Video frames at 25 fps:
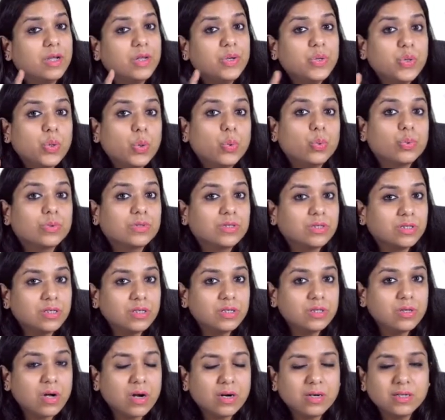No, this
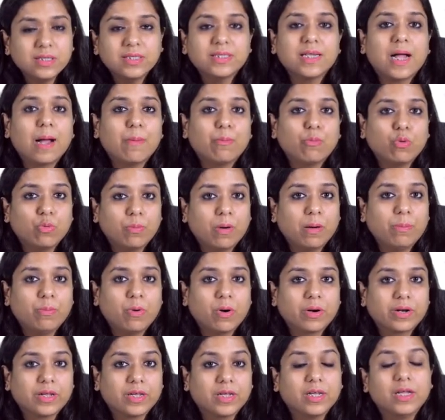is not a Samoma
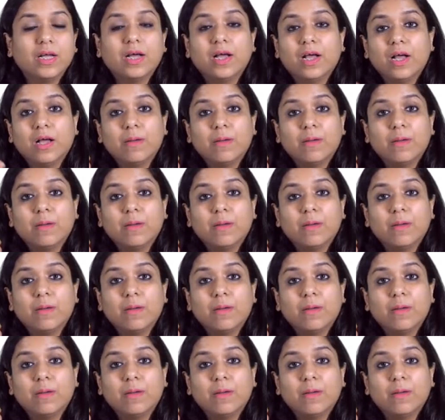body